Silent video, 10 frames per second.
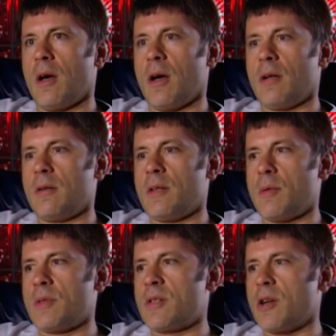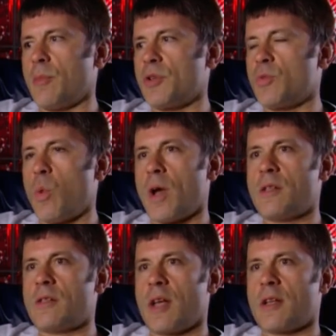and there was so much
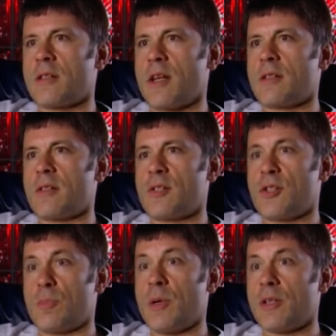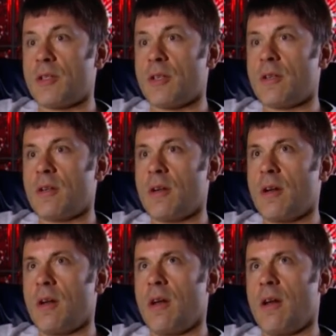waste, excess and stupidity
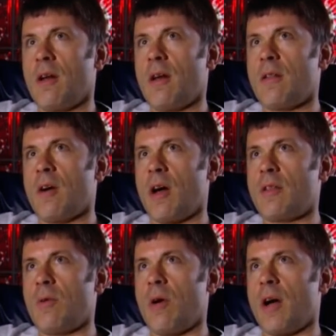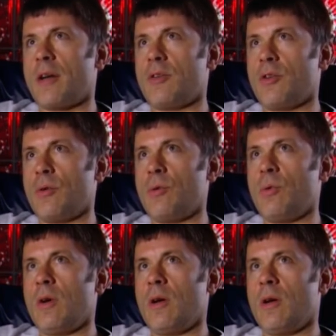that I thought I can
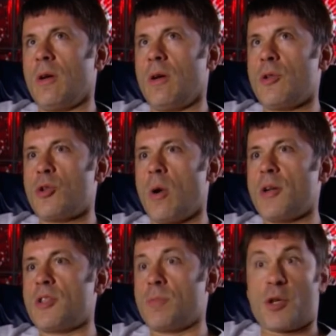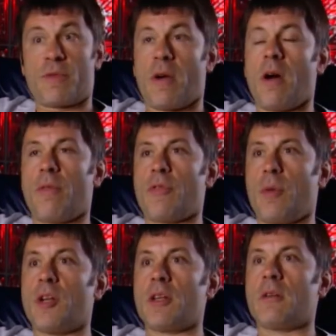do twice as much for half the
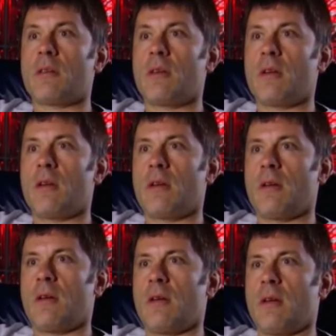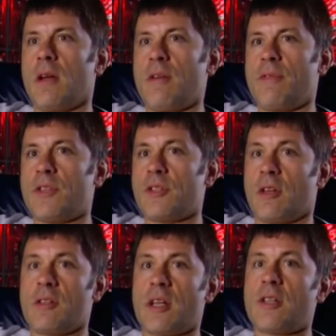money if it's
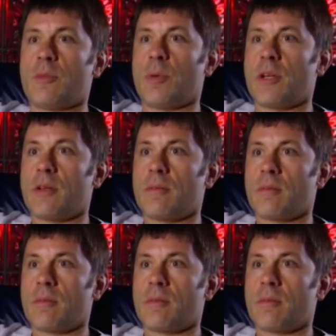done sensibly.